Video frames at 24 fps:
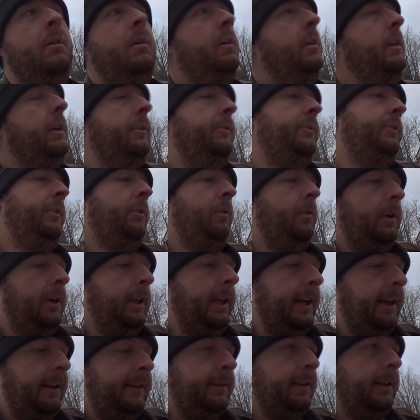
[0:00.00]
It was the older
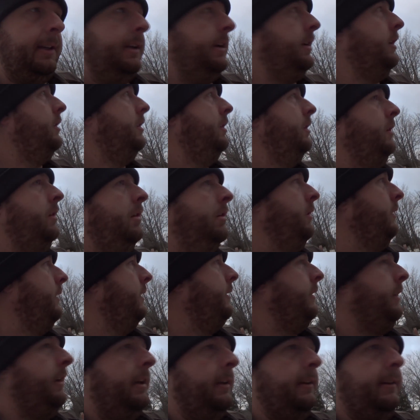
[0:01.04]
lady sitting there.
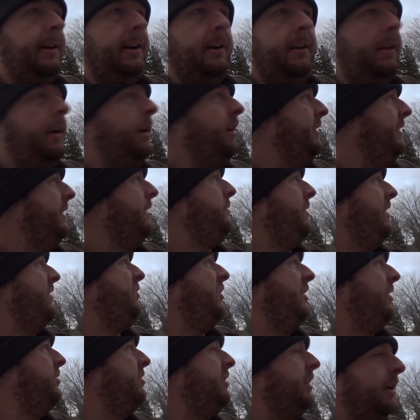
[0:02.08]
You could hear
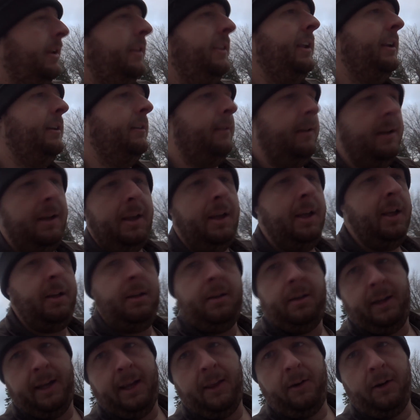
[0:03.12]
and
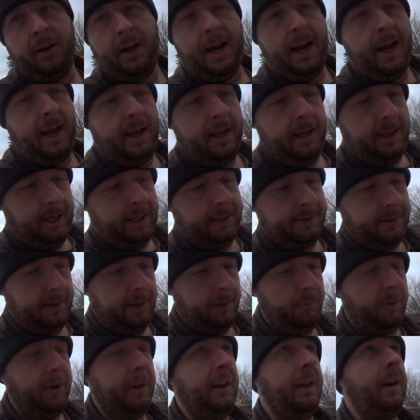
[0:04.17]
to the other guy, I guess
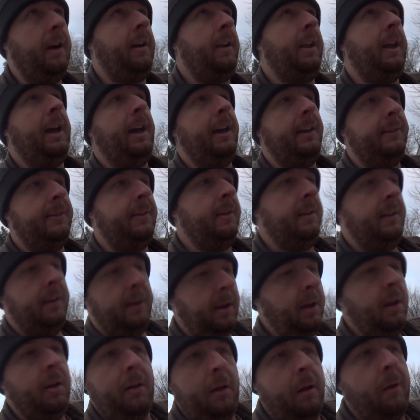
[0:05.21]
one of the yard guys.
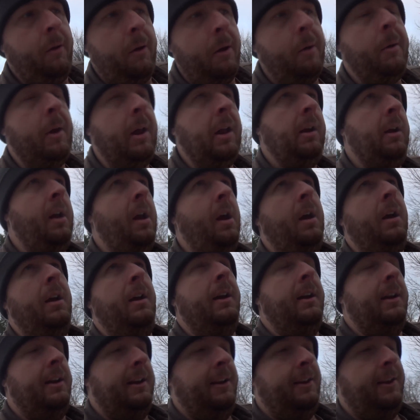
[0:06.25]

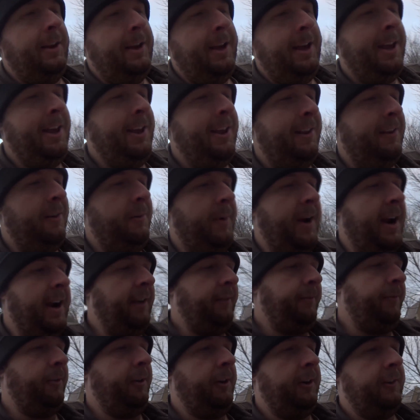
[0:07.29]
And they're back
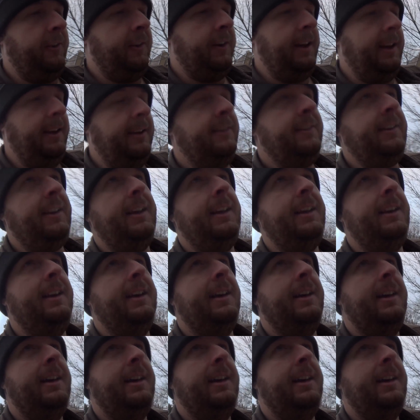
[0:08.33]
and forth, and I said,